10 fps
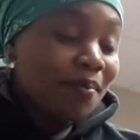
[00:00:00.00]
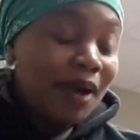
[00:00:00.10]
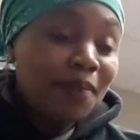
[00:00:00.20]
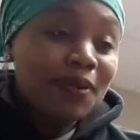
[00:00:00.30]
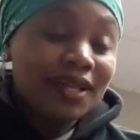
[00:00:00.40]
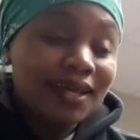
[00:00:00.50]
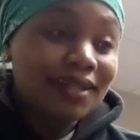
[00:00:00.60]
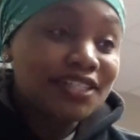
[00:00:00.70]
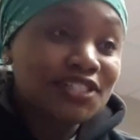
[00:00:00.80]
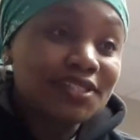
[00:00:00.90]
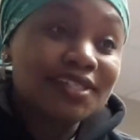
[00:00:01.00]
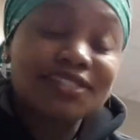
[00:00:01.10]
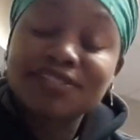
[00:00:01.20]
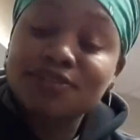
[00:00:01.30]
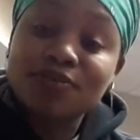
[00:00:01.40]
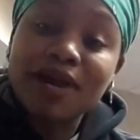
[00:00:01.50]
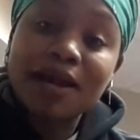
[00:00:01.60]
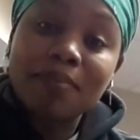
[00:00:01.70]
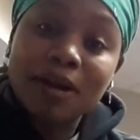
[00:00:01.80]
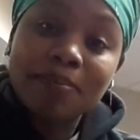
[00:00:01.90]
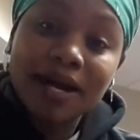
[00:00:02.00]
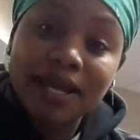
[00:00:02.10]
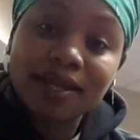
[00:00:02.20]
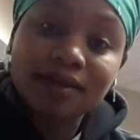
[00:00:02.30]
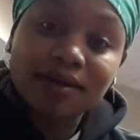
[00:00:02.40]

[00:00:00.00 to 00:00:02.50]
My plan this year is just to ride my bike.